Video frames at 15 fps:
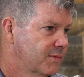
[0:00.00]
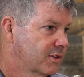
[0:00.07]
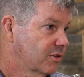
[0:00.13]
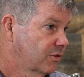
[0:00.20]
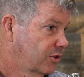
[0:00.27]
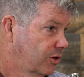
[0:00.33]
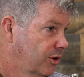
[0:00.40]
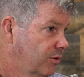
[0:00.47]

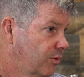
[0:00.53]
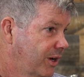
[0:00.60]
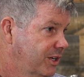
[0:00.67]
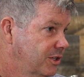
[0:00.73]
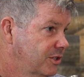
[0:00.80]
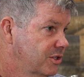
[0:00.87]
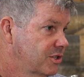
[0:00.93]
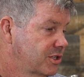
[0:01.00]
current rate
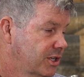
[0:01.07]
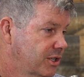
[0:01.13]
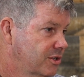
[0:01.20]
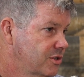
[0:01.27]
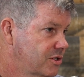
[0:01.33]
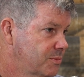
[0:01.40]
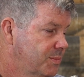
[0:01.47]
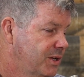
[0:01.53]
of descent
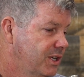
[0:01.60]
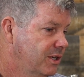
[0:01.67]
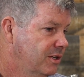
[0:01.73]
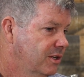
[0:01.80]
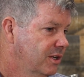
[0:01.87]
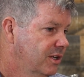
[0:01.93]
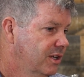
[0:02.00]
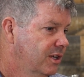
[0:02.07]
and speed,
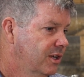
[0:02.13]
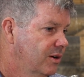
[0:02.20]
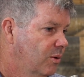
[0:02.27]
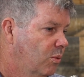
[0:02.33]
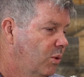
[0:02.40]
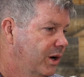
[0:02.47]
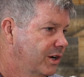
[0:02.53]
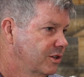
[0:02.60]

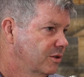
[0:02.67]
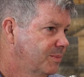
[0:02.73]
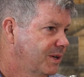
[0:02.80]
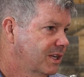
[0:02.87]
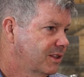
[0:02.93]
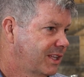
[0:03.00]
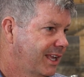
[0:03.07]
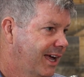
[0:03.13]
where you'll be
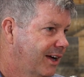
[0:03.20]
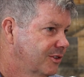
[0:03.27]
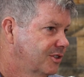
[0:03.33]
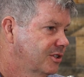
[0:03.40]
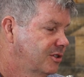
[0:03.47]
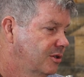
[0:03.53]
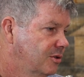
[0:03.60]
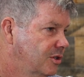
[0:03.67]
at the
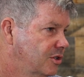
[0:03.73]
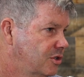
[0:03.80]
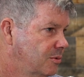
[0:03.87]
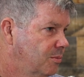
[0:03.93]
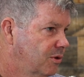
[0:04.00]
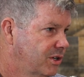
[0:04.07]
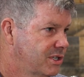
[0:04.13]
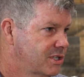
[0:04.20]
altitude that you
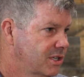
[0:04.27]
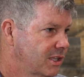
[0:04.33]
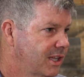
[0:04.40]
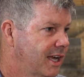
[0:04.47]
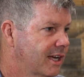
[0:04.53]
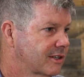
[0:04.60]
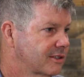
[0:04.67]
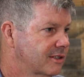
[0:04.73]

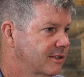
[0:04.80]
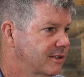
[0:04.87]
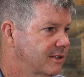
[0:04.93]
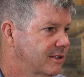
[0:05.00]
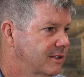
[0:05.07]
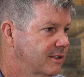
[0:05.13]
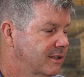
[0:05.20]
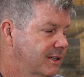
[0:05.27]
pre-select.
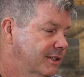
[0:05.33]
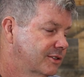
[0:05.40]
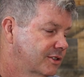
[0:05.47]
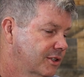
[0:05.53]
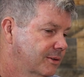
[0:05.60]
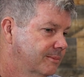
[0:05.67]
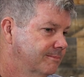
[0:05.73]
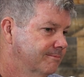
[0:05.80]
And so